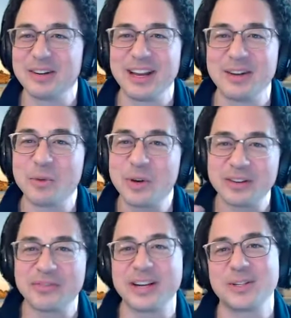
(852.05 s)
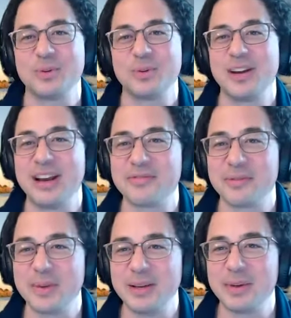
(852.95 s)
And what advice would you have
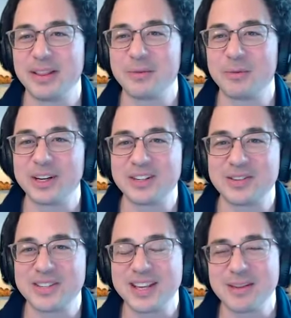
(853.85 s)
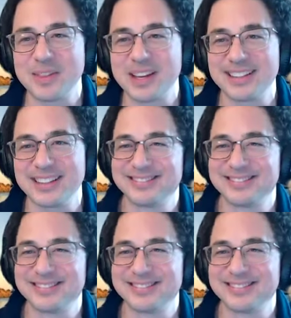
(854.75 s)
for people that want to do the same thing?